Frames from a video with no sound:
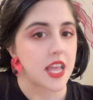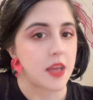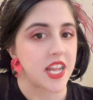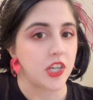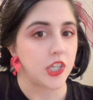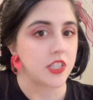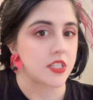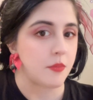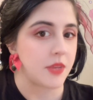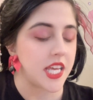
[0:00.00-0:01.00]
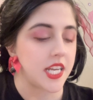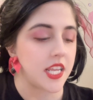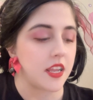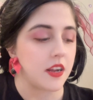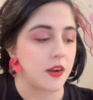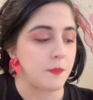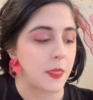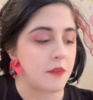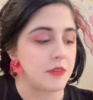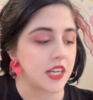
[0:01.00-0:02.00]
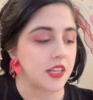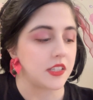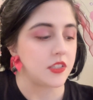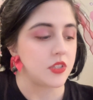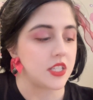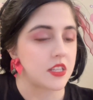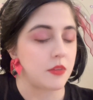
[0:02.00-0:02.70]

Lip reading: that might hurt somebody, or I'm not gonna do this.